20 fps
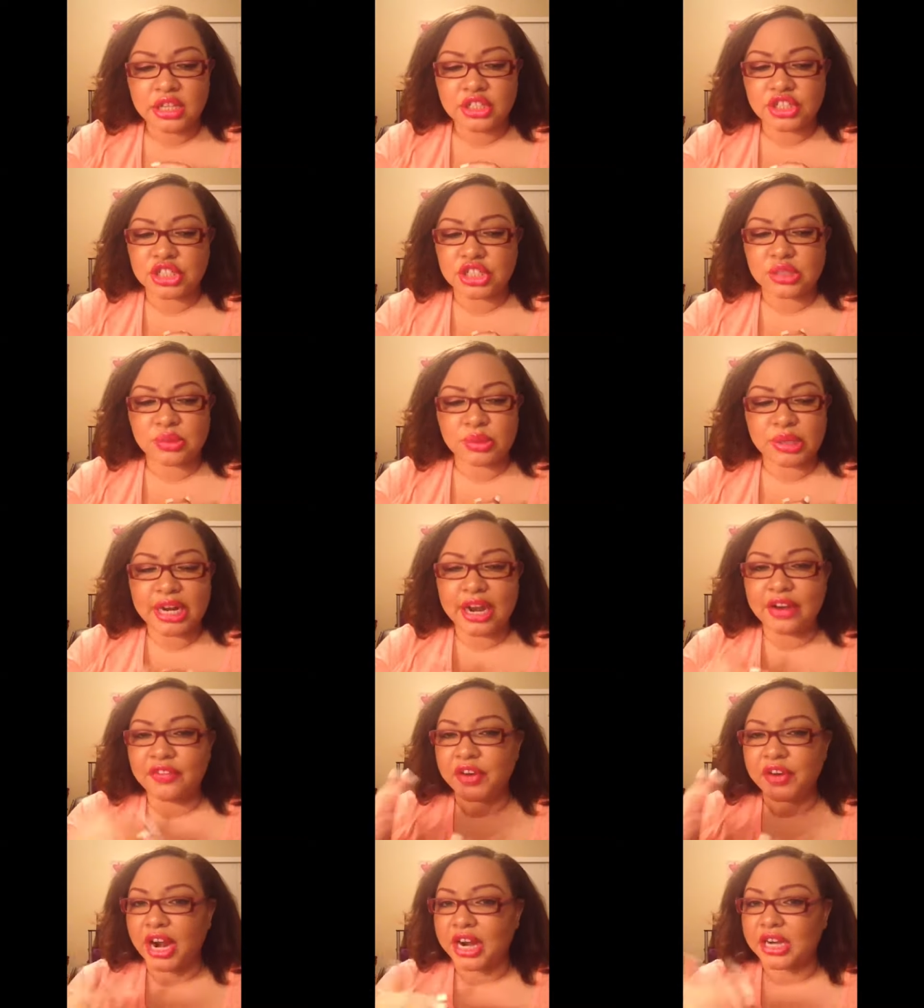just
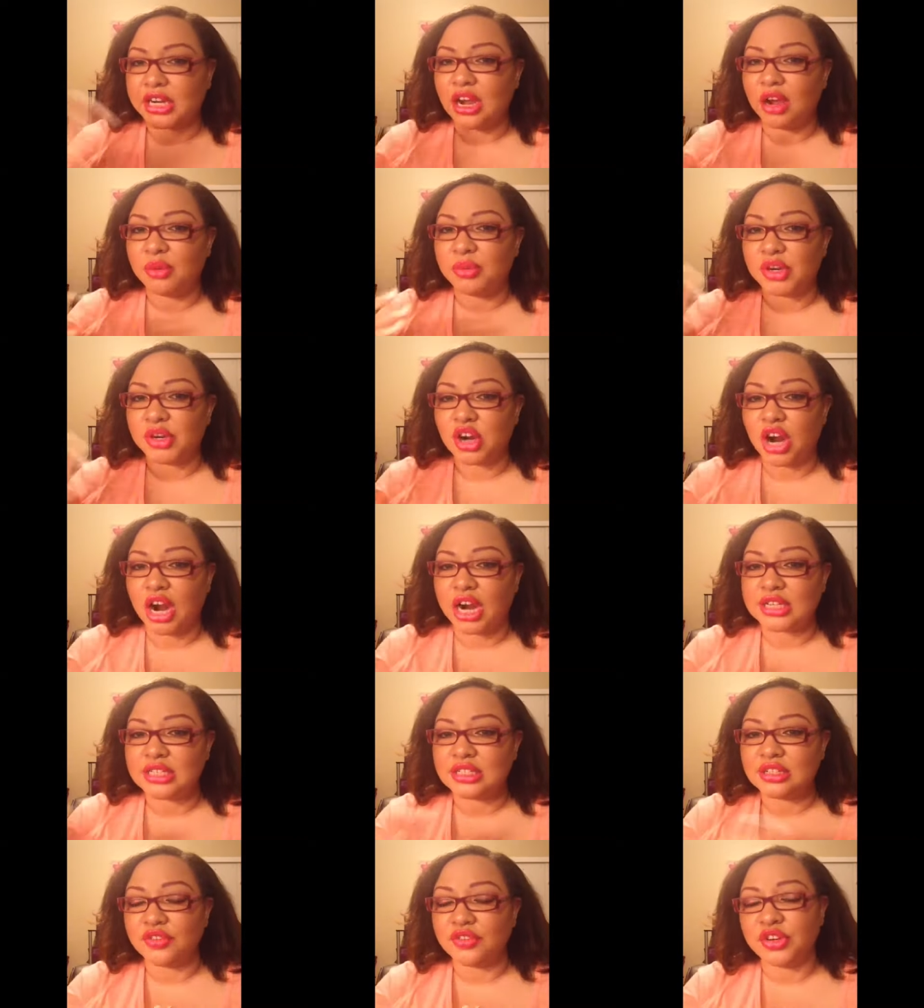whenever I come
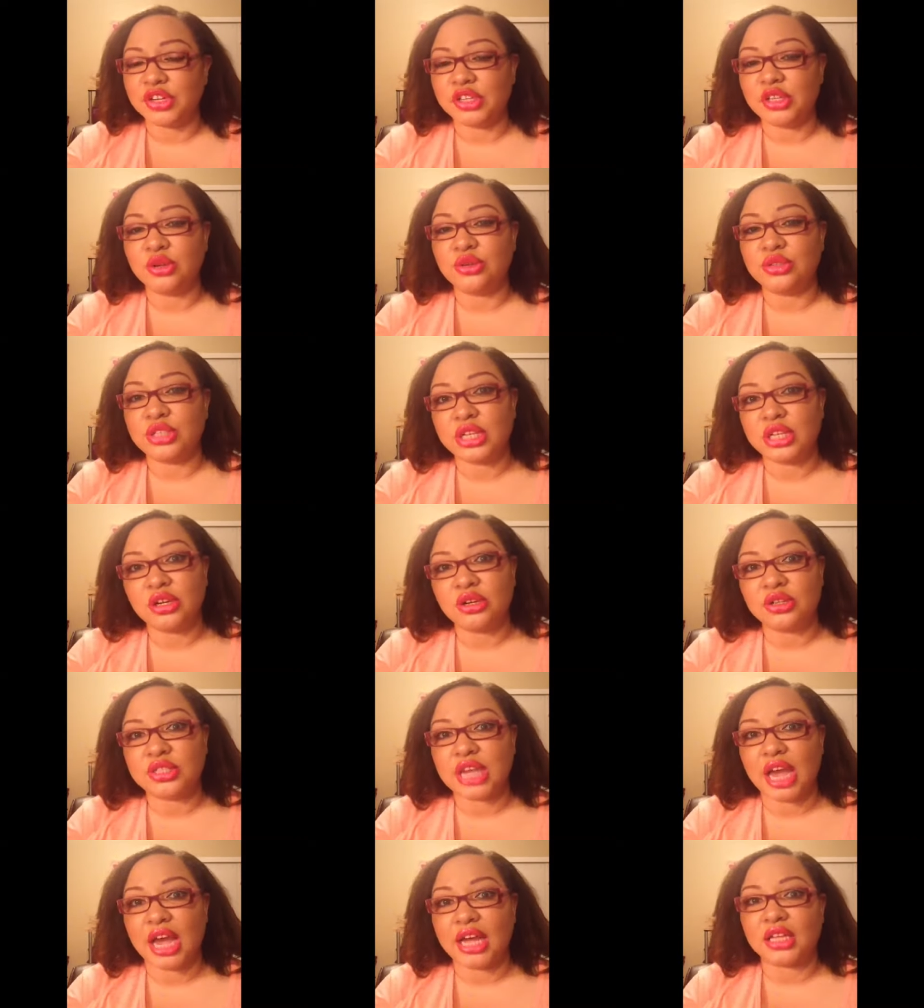across different little
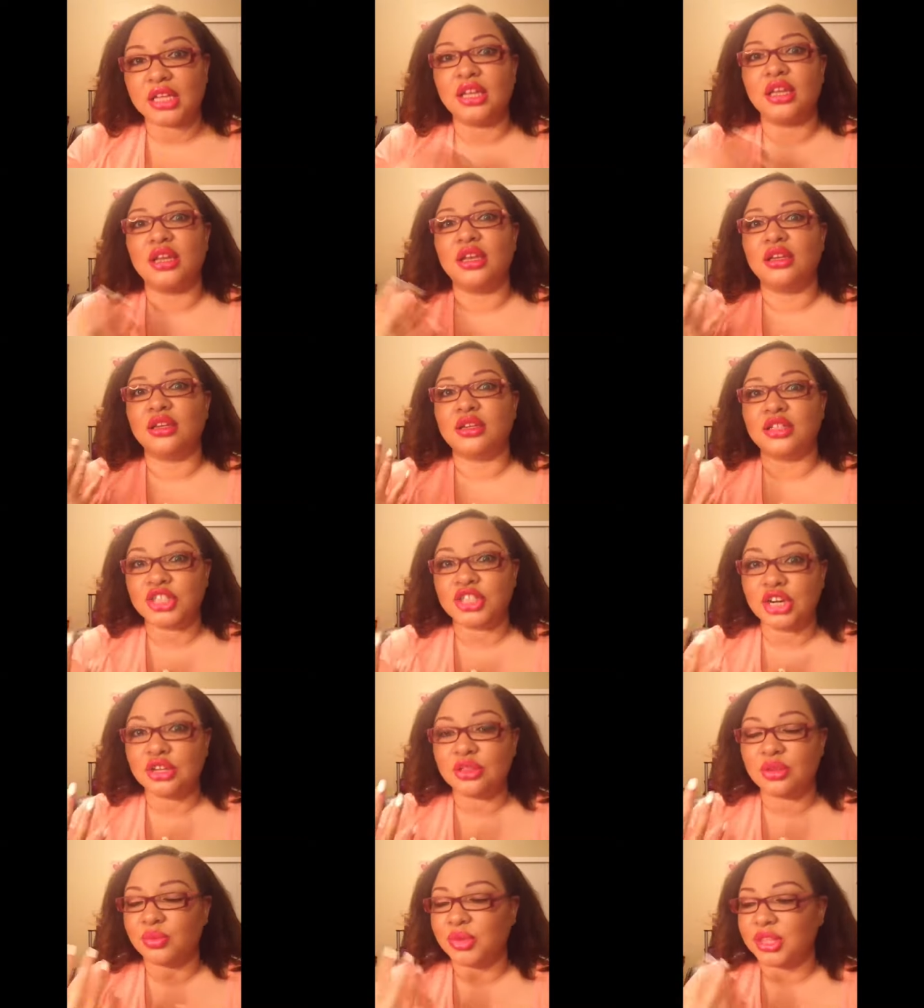deals, I can
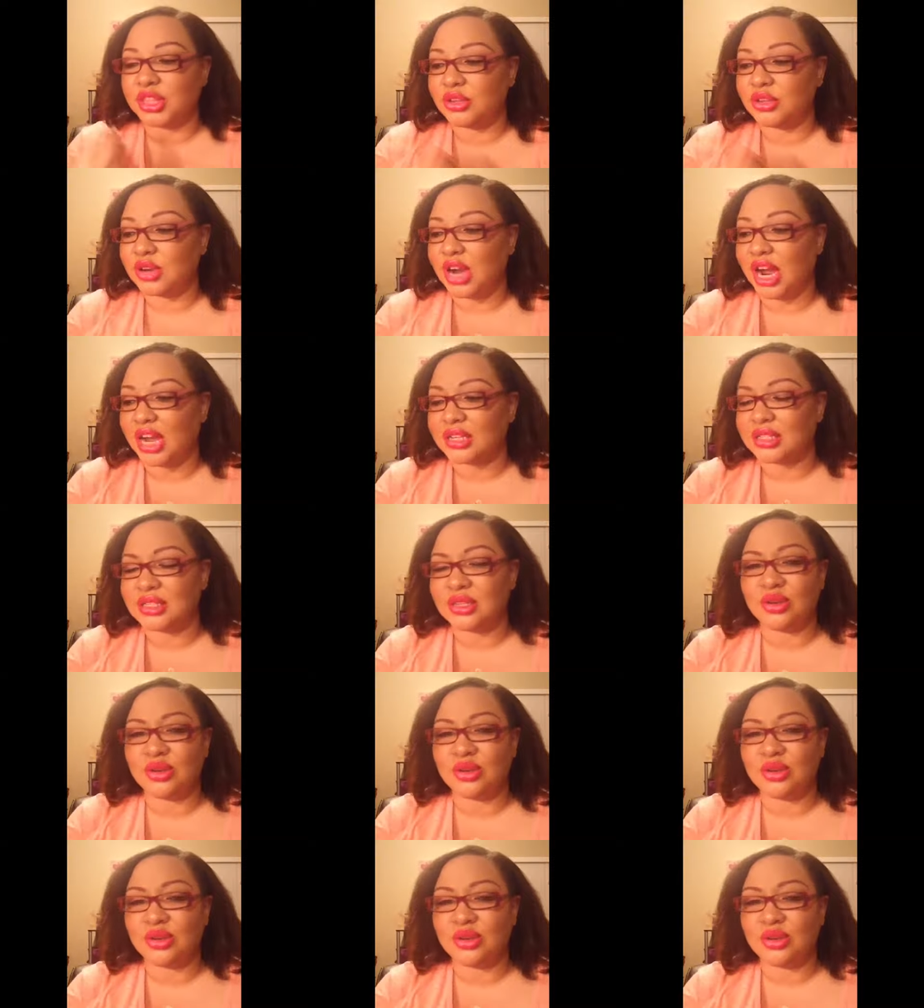share them with you guys.